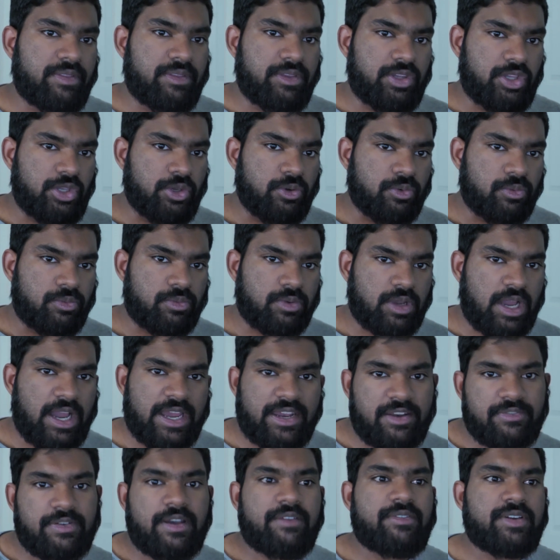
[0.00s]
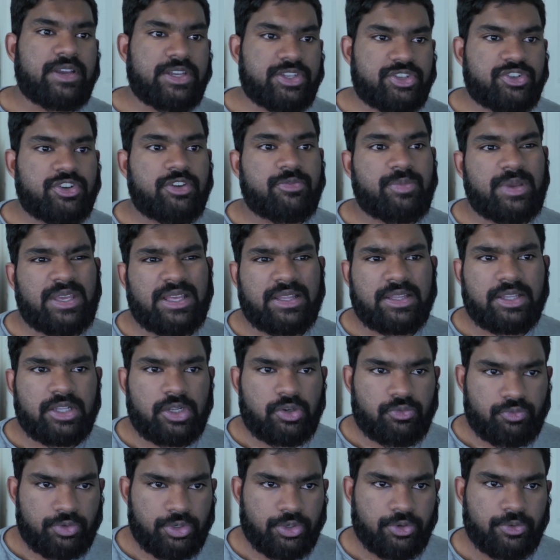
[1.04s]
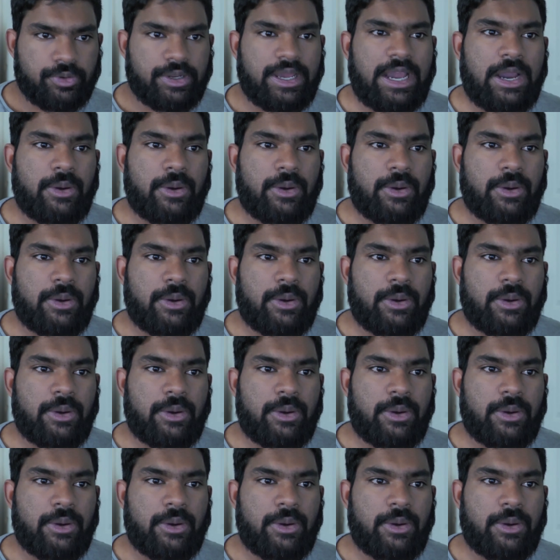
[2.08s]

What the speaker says: you kind of have a history of being a little rude.